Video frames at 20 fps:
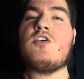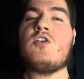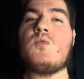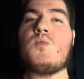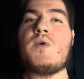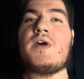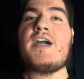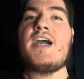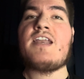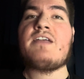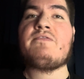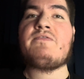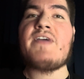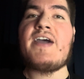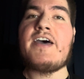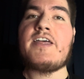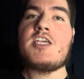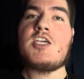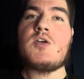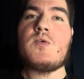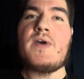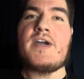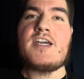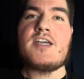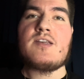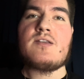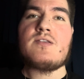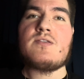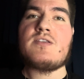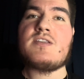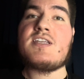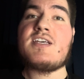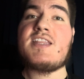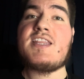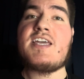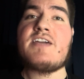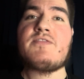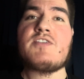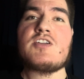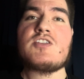what kind of value I can
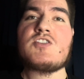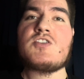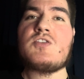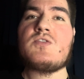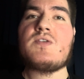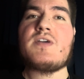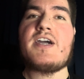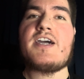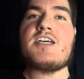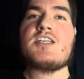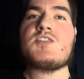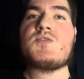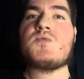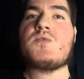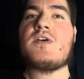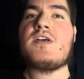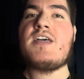deliver to you guys,